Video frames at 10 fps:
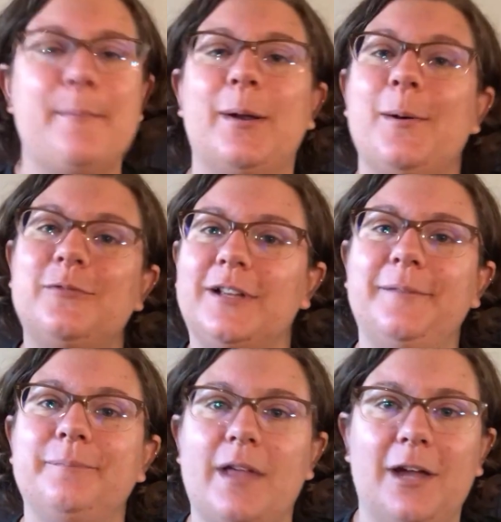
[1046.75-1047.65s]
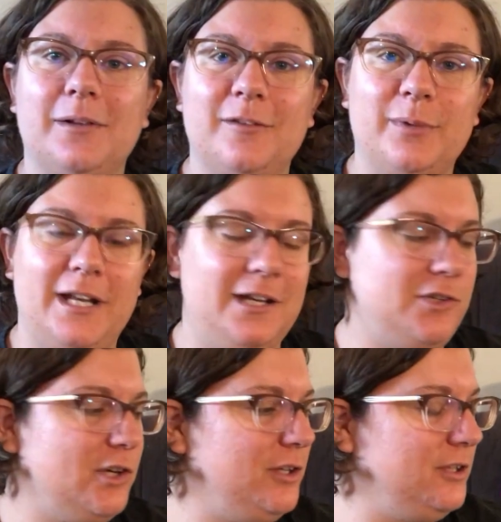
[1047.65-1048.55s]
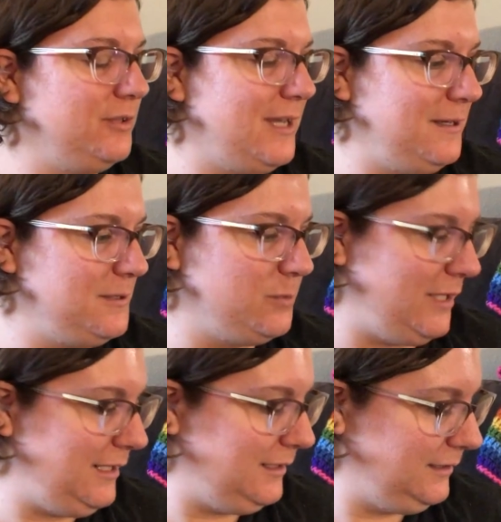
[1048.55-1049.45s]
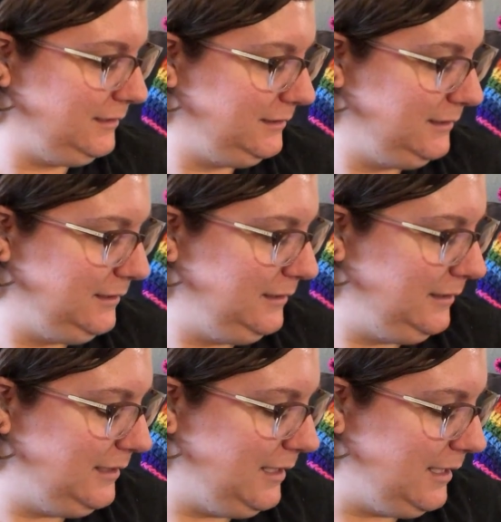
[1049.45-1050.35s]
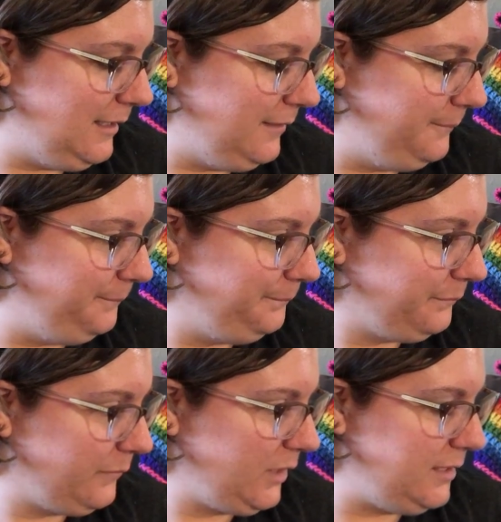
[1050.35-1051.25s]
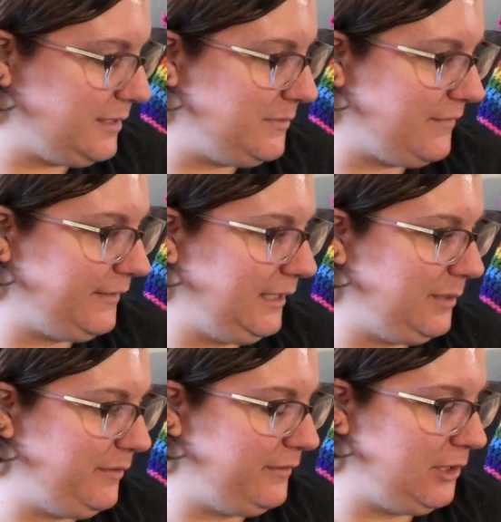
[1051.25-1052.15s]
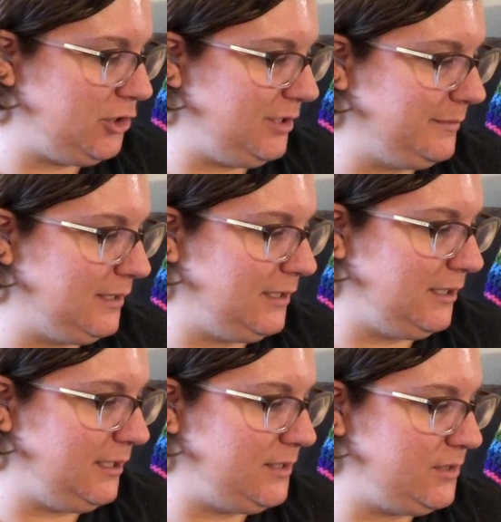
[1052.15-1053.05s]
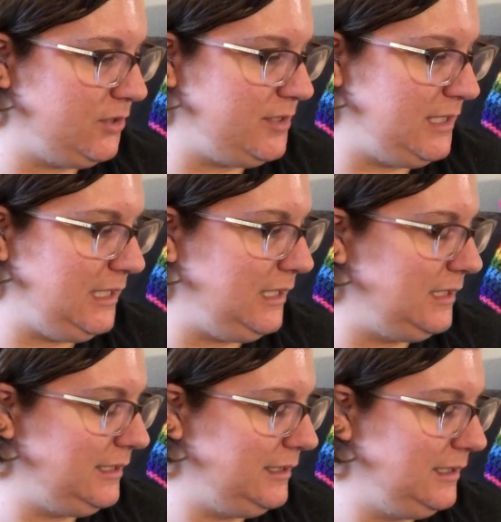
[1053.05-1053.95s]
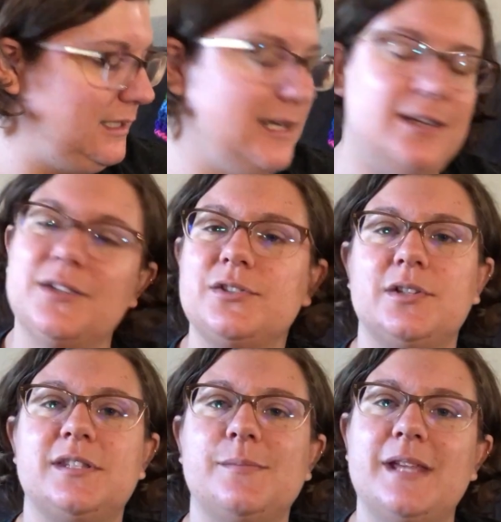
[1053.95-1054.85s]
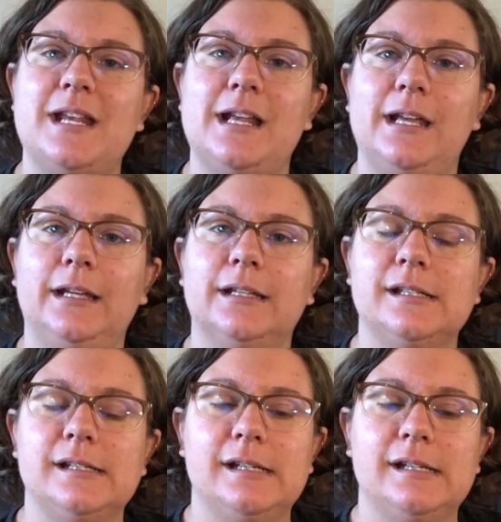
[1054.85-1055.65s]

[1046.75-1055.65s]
But hopefully I will have plenty to show you next week, because I'm definitely going to be finishing my Cersei, and I'll start some knitting,